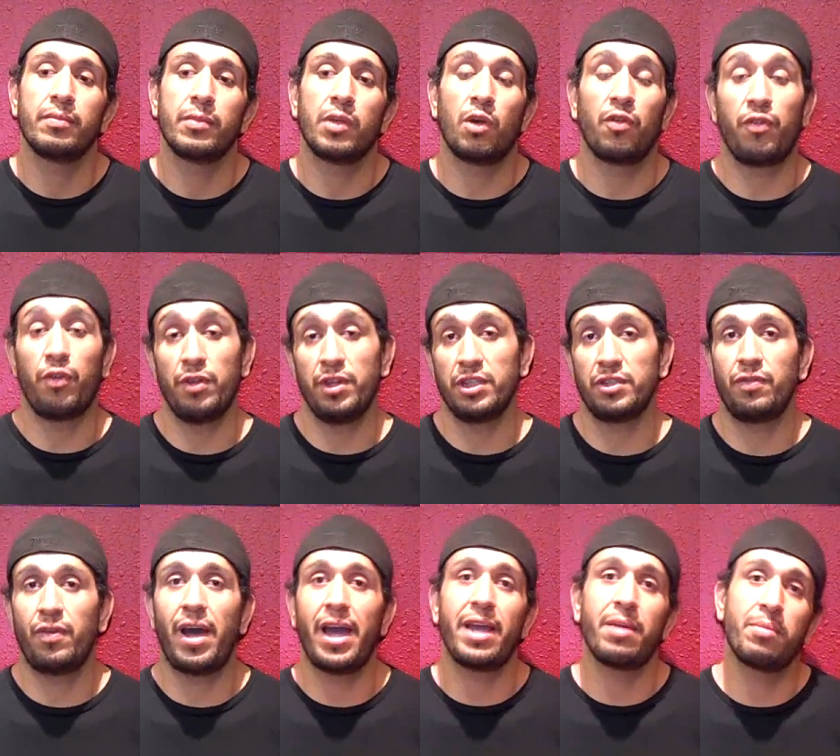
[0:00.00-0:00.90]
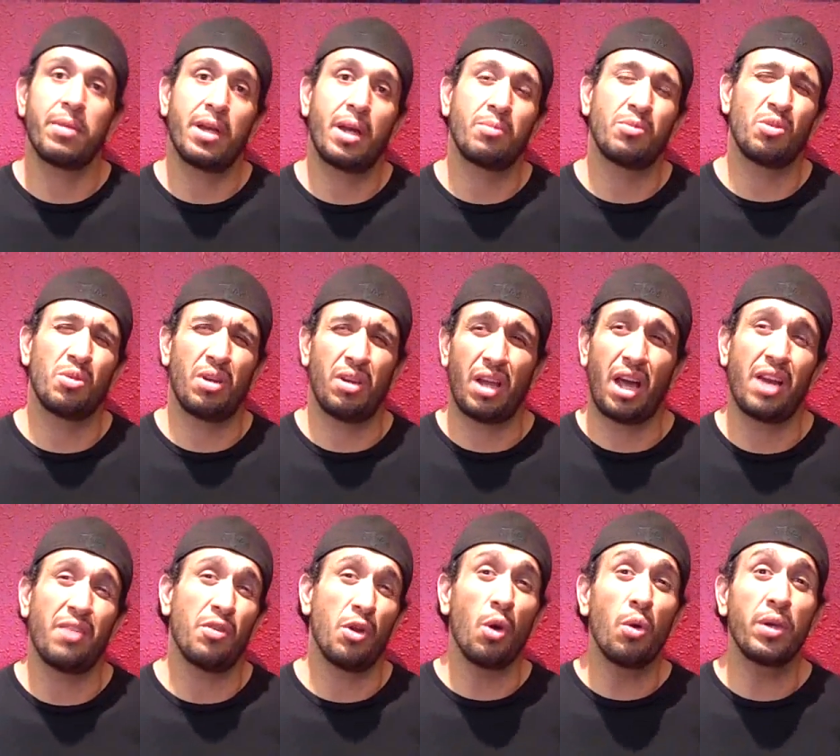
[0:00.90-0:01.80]
You know, for this fight, I'm doing a
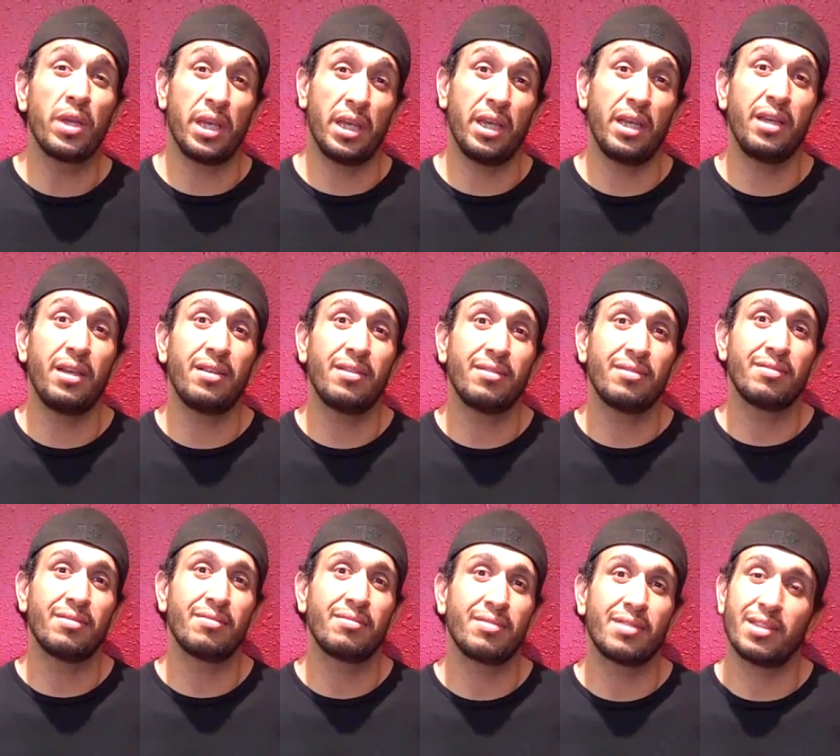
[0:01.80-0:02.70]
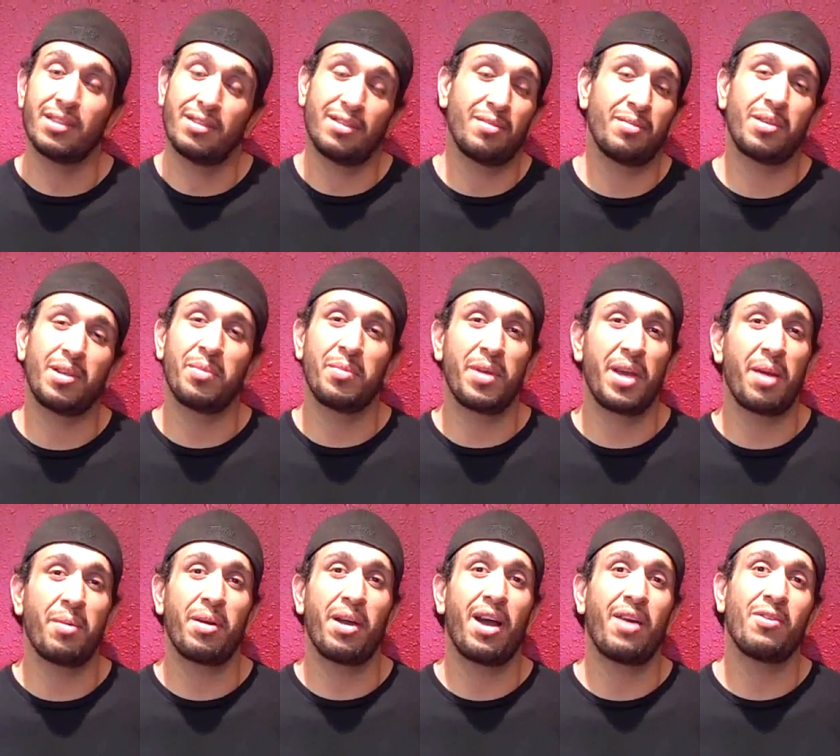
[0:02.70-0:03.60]
lot of no gi because I'm gonna be
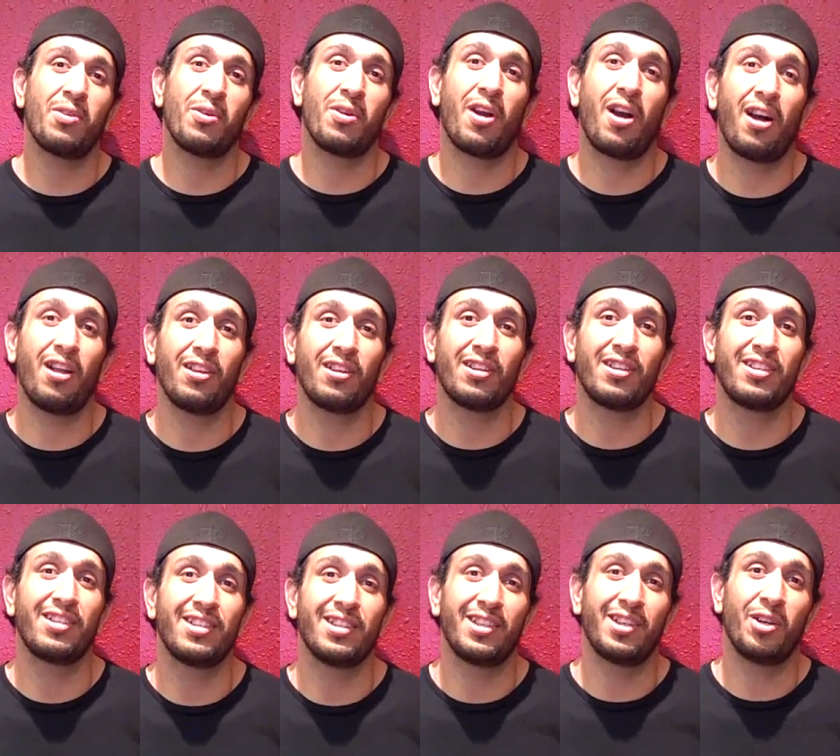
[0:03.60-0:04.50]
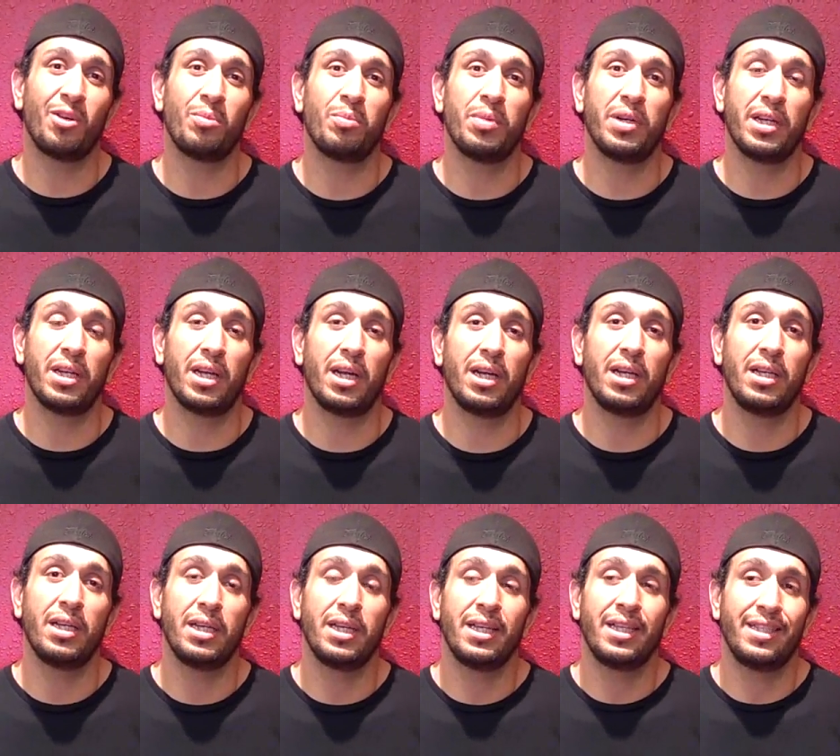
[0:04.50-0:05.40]
able to have no collar. You know, but
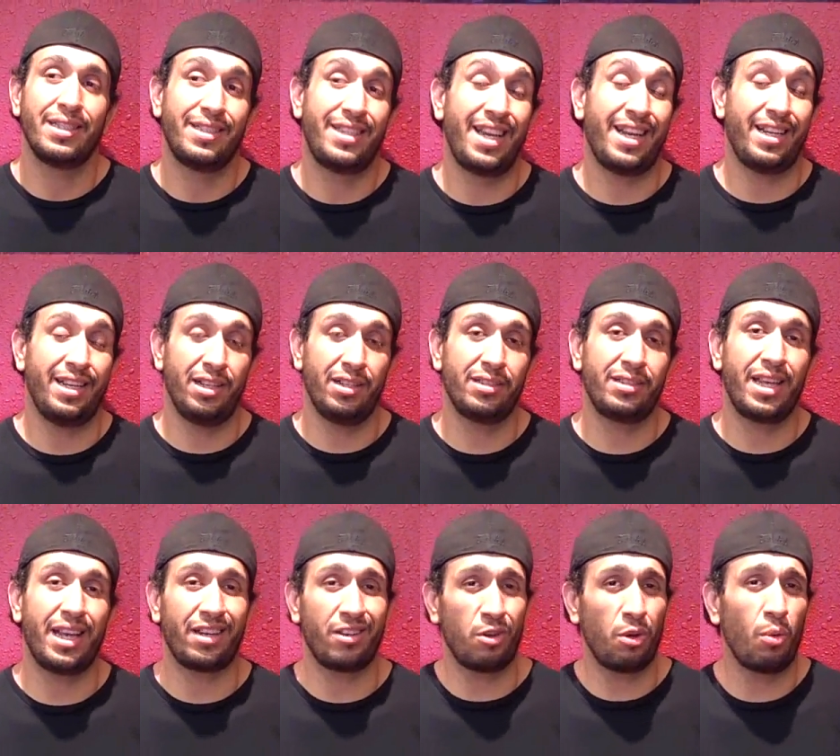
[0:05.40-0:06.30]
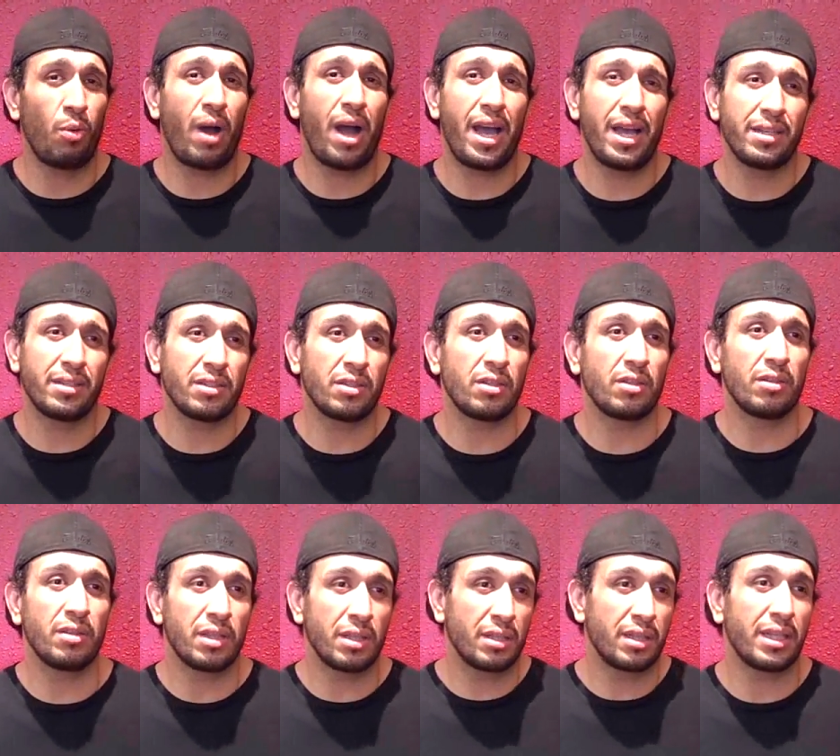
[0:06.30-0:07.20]
technical wise, you
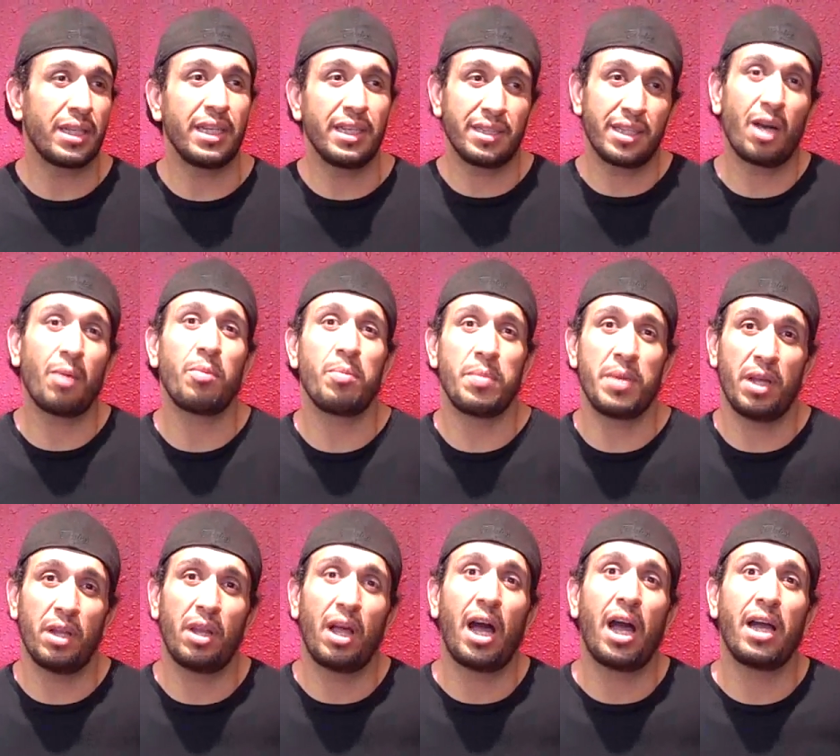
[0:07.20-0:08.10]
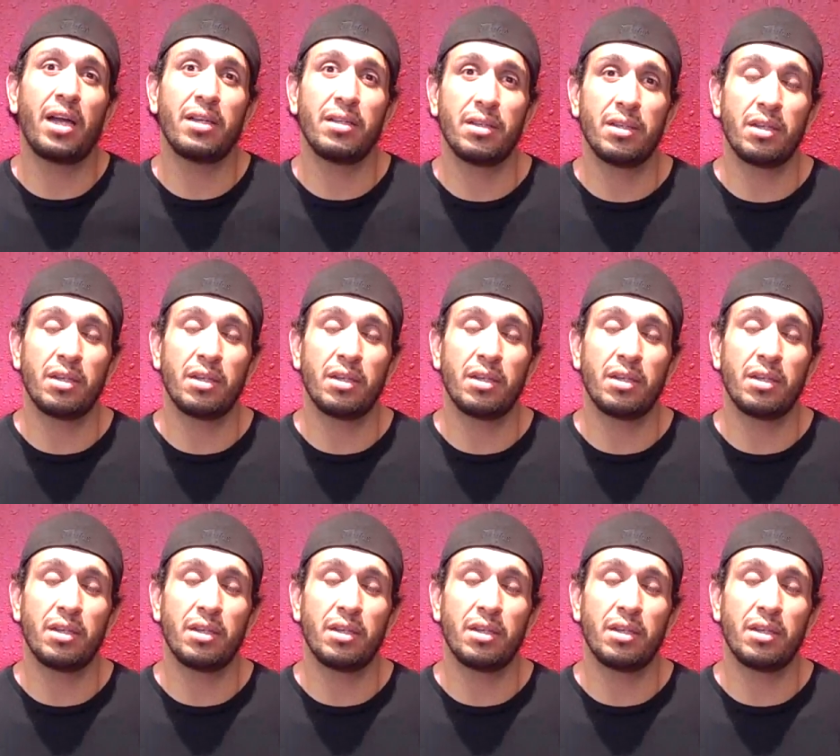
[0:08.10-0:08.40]
know, the gi's helped me a lot.